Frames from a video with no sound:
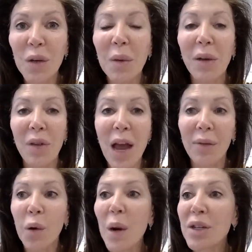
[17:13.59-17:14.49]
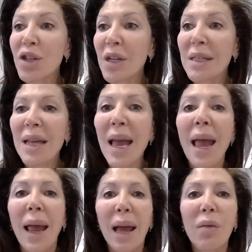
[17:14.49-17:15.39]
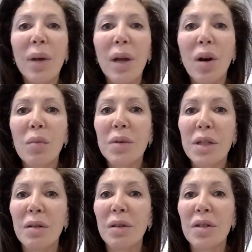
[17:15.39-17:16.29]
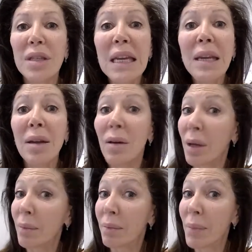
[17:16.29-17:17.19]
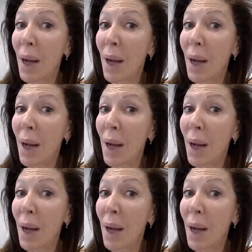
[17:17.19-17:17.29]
Newman if you have questions, and we hope to see you in